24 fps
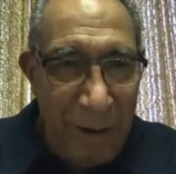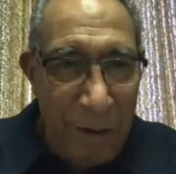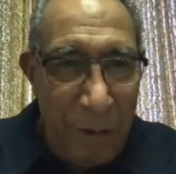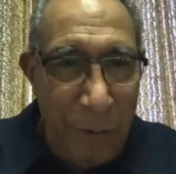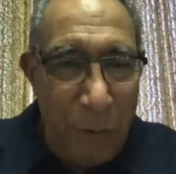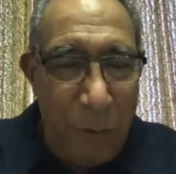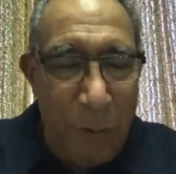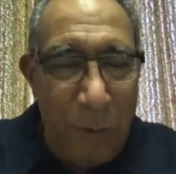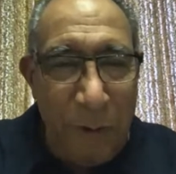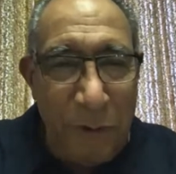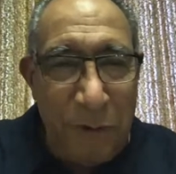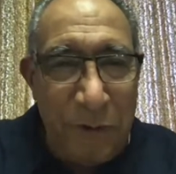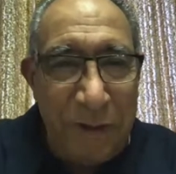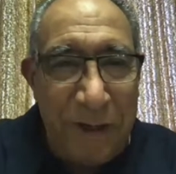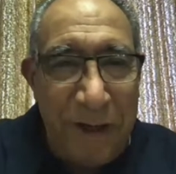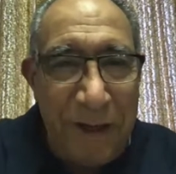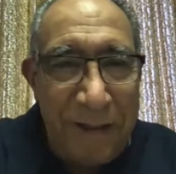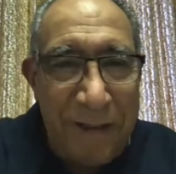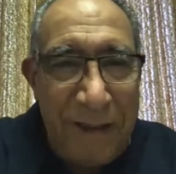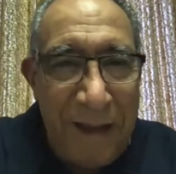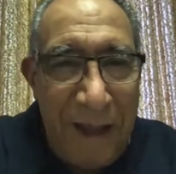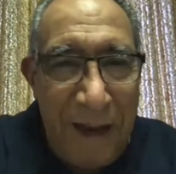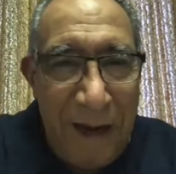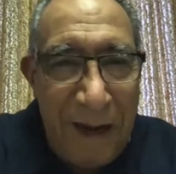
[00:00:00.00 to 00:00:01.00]
Where did you get
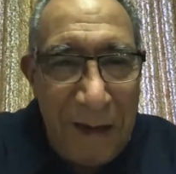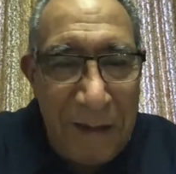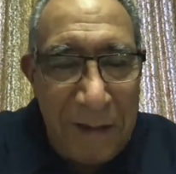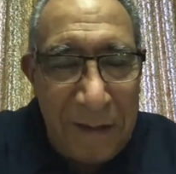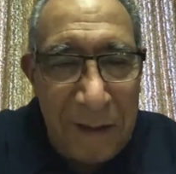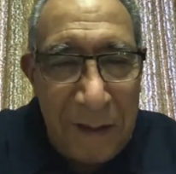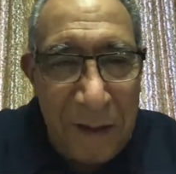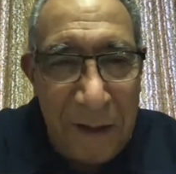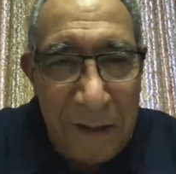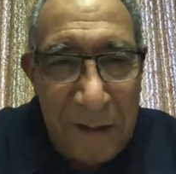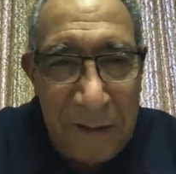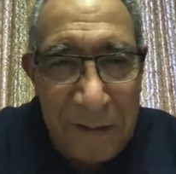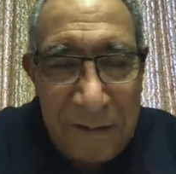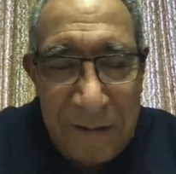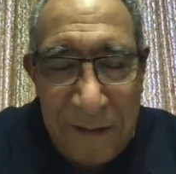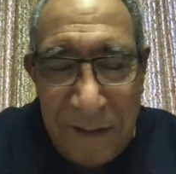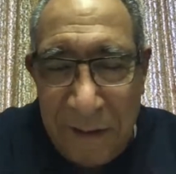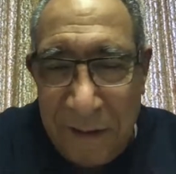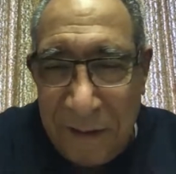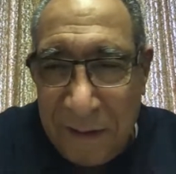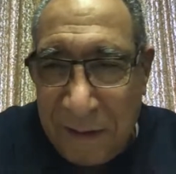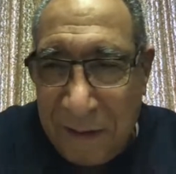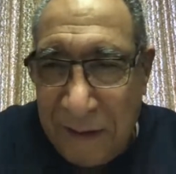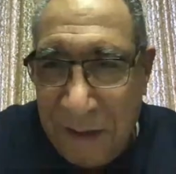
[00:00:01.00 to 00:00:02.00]
that idea? This
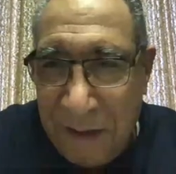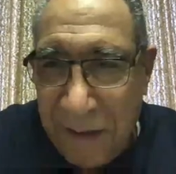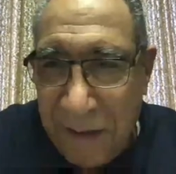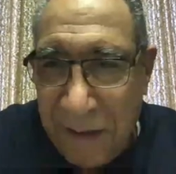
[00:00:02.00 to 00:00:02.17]
little kid?"